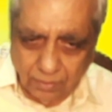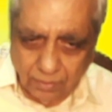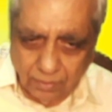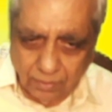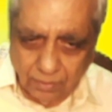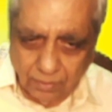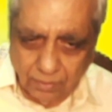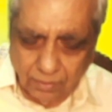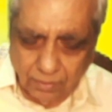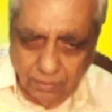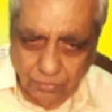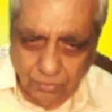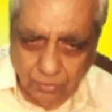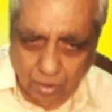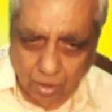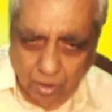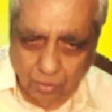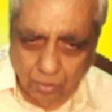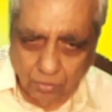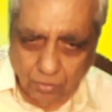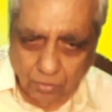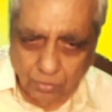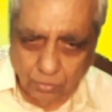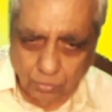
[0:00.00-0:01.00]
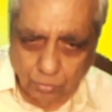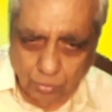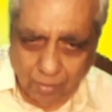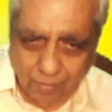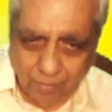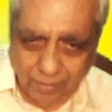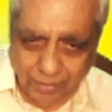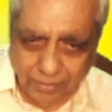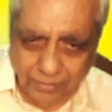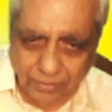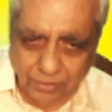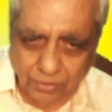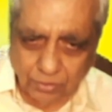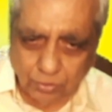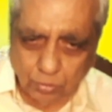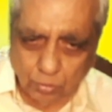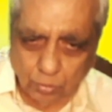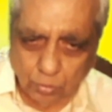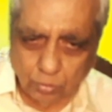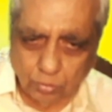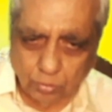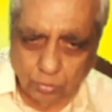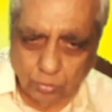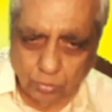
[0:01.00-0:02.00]
Now, you have
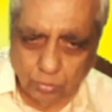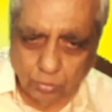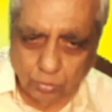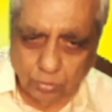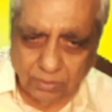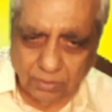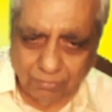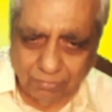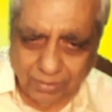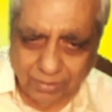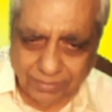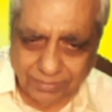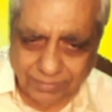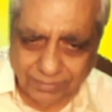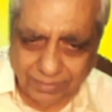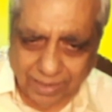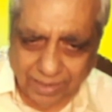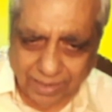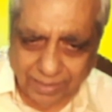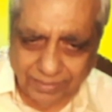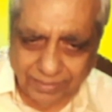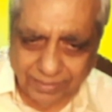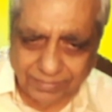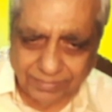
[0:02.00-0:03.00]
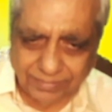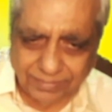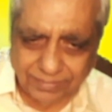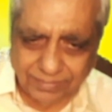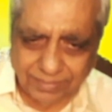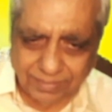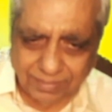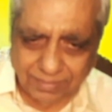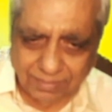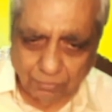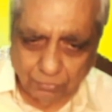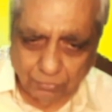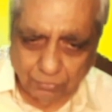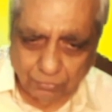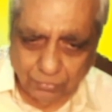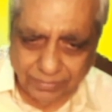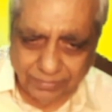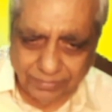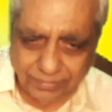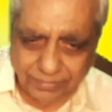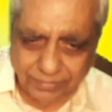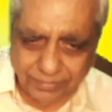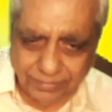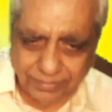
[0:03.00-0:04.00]
understood the word science,
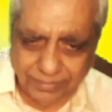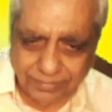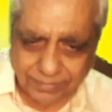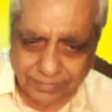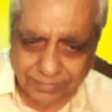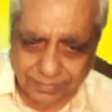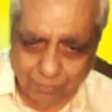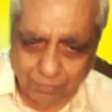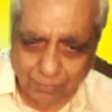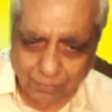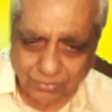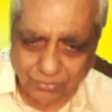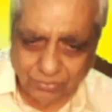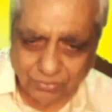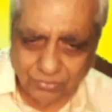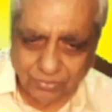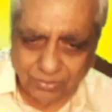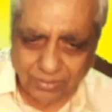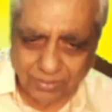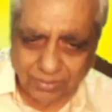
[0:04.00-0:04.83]
physics, chemistry.